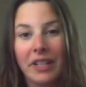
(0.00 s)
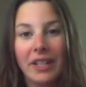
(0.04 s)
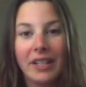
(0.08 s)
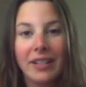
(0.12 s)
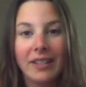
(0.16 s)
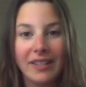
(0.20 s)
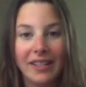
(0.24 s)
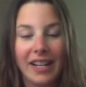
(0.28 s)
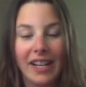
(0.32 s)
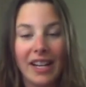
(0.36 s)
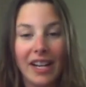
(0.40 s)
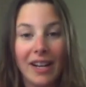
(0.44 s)

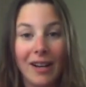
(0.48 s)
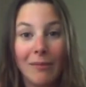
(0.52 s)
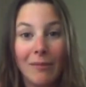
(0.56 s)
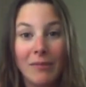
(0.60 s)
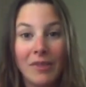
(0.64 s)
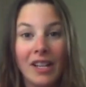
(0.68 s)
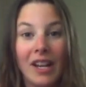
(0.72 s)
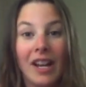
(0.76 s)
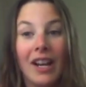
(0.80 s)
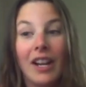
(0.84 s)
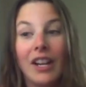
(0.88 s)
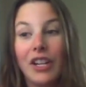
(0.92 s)
exams,
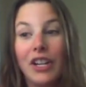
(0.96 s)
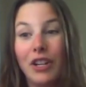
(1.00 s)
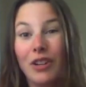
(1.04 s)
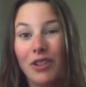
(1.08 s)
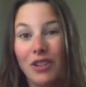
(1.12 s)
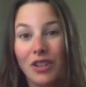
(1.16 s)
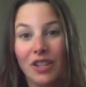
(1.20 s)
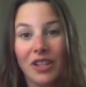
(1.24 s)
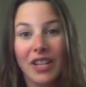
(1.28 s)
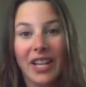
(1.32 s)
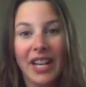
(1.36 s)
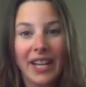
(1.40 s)

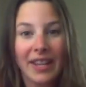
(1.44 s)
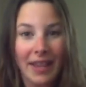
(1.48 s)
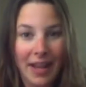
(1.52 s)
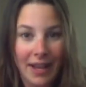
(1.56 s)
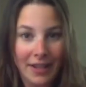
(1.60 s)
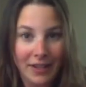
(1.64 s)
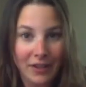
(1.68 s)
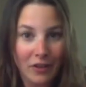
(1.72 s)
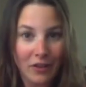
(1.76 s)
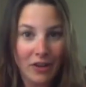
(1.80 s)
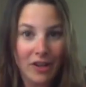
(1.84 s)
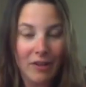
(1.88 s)
usually that's
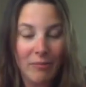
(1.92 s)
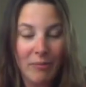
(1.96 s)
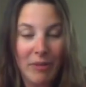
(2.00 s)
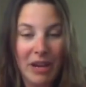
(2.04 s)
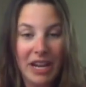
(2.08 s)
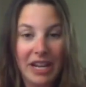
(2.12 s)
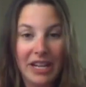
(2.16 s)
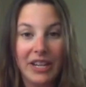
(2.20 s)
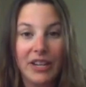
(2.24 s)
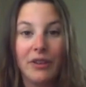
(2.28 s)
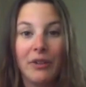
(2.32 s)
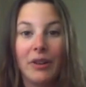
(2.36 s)
going to make
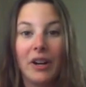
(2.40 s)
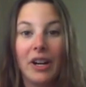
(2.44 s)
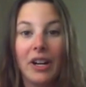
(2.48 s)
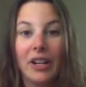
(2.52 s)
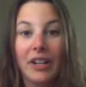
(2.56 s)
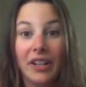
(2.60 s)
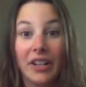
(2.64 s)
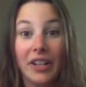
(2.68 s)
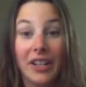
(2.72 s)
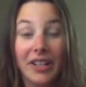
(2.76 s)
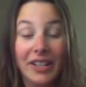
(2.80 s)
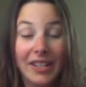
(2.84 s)
you a
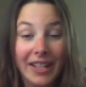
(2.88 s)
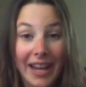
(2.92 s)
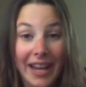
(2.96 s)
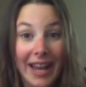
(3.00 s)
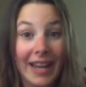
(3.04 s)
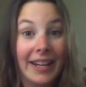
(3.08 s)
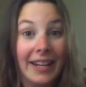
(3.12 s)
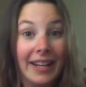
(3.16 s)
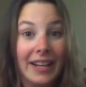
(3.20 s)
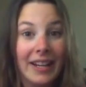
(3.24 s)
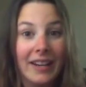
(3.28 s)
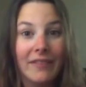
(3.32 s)
good
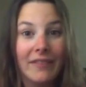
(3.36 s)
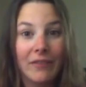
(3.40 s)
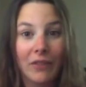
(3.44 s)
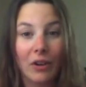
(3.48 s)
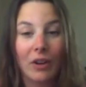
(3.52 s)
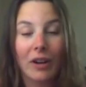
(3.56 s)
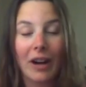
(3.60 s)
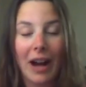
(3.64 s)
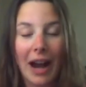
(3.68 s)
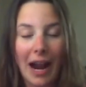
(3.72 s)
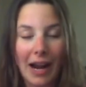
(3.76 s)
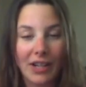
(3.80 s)
candidate for
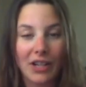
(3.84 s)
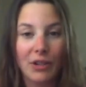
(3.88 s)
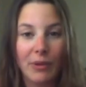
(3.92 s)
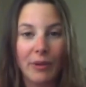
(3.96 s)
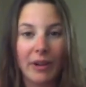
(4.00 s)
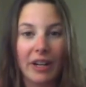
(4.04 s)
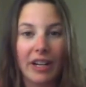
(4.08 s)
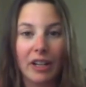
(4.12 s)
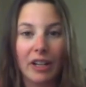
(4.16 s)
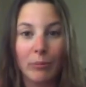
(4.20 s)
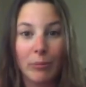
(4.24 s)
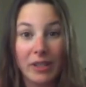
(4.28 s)

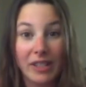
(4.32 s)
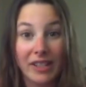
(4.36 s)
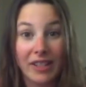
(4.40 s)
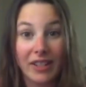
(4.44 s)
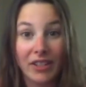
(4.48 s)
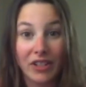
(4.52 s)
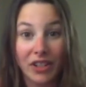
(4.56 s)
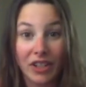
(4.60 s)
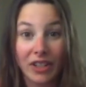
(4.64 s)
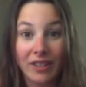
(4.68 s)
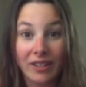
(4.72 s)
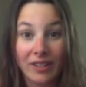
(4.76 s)
actuarial
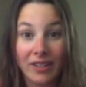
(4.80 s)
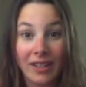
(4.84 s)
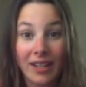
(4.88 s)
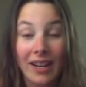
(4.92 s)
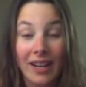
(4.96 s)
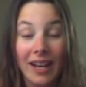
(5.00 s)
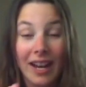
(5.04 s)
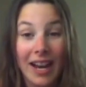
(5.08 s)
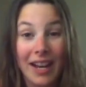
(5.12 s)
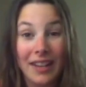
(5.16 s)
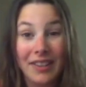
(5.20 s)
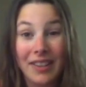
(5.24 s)
positions.
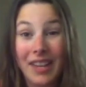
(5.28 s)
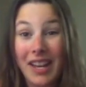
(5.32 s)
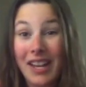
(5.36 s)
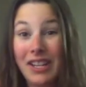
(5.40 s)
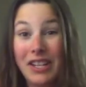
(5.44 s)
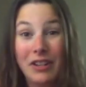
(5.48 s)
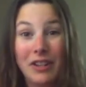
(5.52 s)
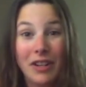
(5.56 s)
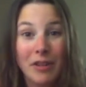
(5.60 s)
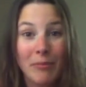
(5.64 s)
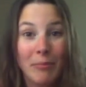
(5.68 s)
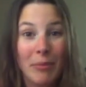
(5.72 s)
And then you
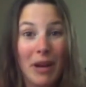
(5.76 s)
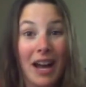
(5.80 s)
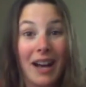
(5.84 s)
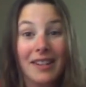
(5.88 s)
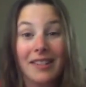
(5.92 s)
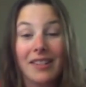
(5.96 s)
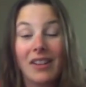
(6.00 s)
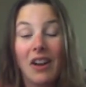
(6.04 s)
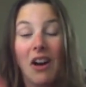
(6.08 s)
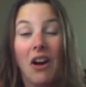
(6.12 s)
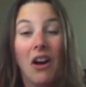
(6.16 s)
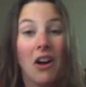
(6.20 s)
can pass
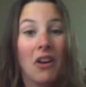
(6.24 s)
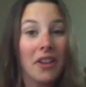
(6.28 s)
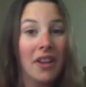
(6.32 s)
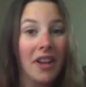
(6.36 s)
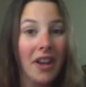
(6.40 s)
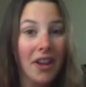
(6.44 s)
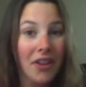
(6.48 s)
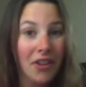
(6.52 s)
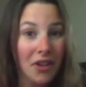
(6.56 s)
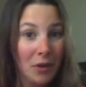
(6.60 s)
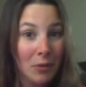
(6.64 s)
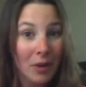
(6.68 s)
all the
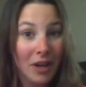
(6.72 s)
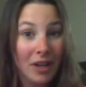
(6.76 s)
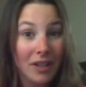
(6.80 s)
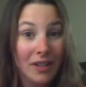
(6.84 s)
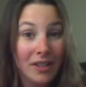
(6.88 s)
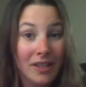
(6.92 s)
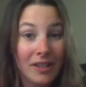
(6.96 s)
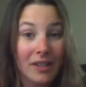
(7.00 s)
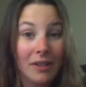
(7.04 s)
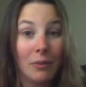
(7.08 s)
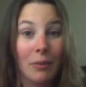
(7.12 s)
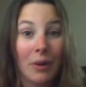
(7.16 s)
other
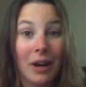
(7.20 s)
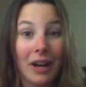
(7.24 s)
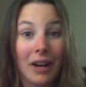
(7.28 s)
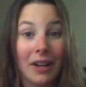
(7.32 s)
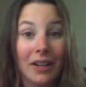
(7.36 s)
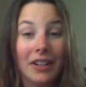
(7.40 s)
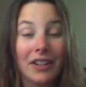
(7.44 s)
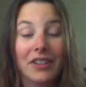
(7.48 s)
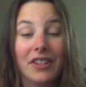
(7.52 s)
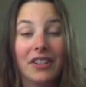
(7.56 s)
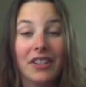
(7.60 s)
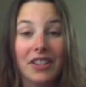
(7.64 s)
ones while
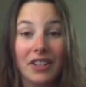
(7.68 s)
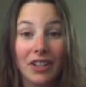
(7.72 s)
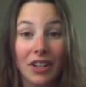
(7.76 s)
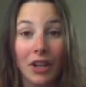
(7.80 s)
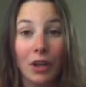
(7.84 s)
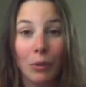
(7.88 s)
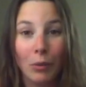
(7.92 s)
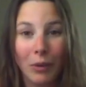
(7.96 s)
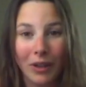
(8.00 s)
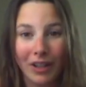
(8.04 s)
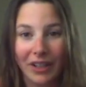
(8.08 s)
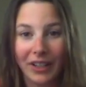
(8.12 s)
you're still
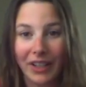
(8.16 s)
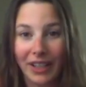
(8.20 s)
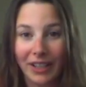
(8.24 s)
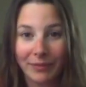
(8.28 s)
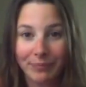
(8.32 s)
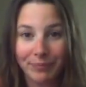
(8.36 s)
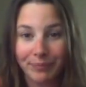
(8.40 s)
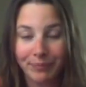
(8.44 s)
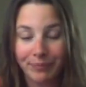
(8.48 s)
working,